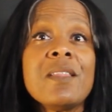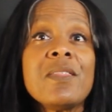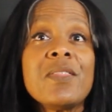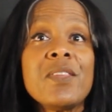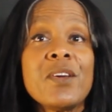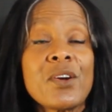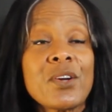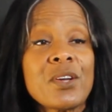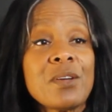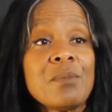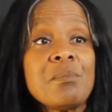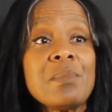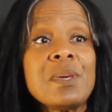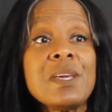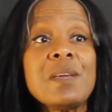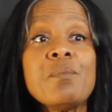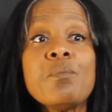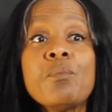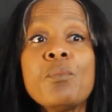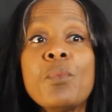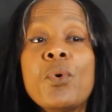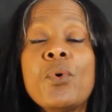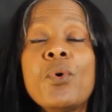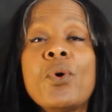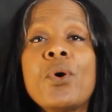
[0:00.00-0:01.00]
There can be
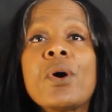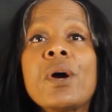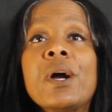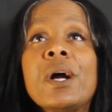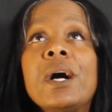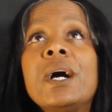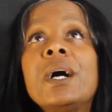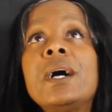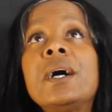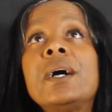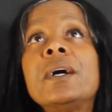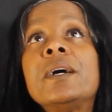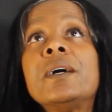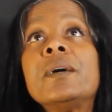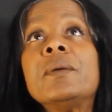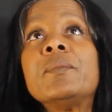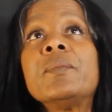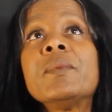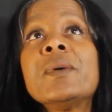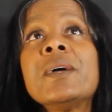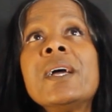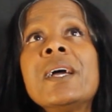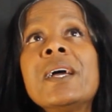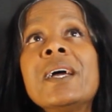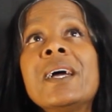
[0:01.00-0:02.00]
more,
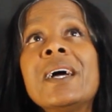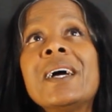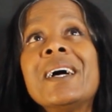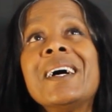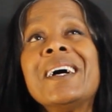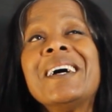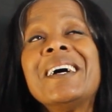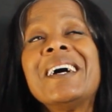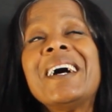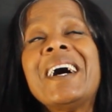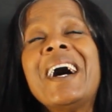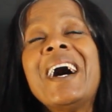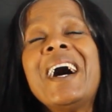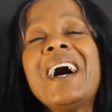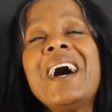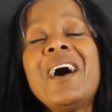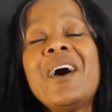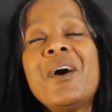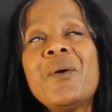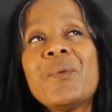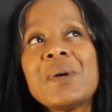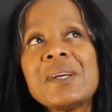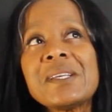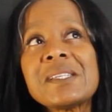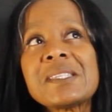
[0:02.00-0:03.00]
I
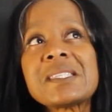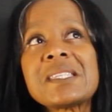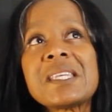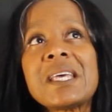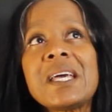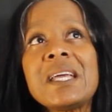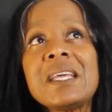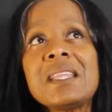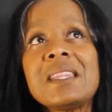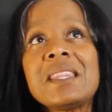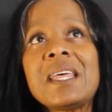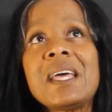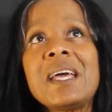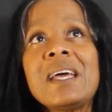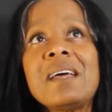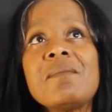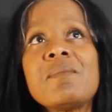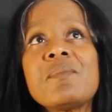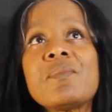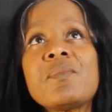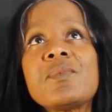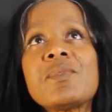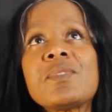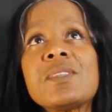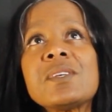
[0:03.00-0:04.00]
always say
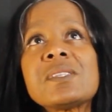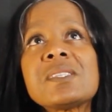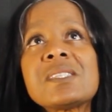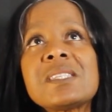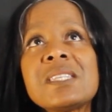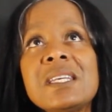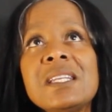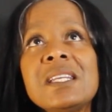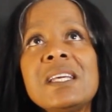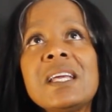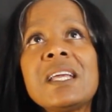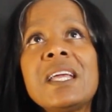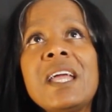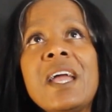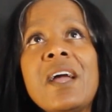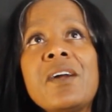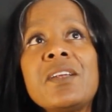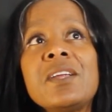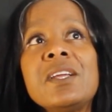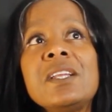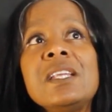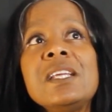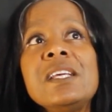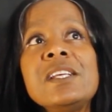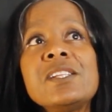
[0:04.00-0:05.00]
that the city and
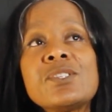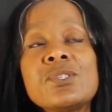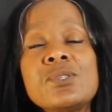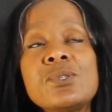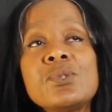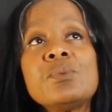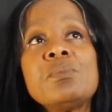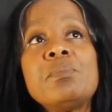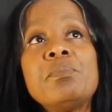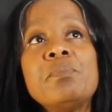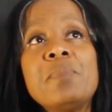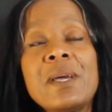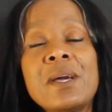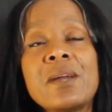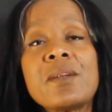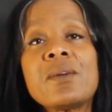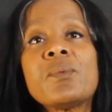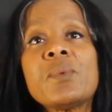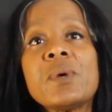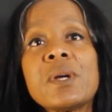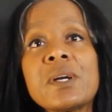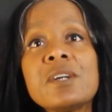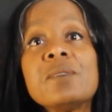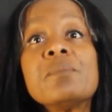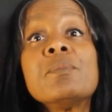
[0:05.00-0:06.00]
county need to do better
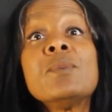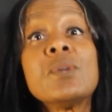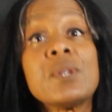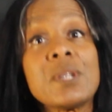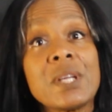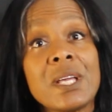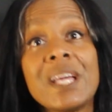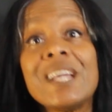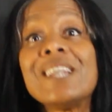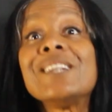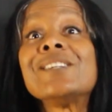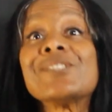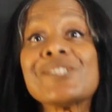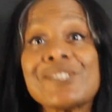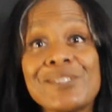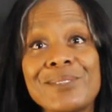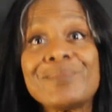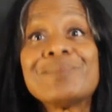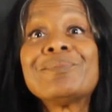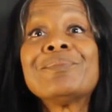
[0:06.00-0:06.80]
with communication.